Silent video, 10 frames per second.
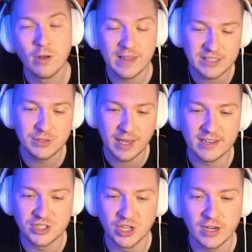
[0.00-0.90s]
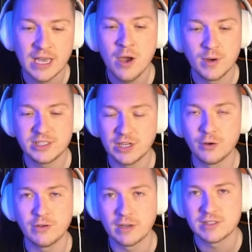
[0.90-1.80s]
unless you get Jug, which, you
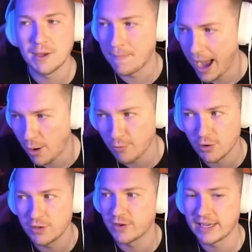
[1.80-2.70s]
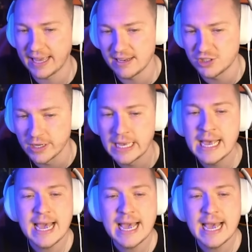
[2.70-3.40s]
know, you gotta turn power on, you've gotta get Jug.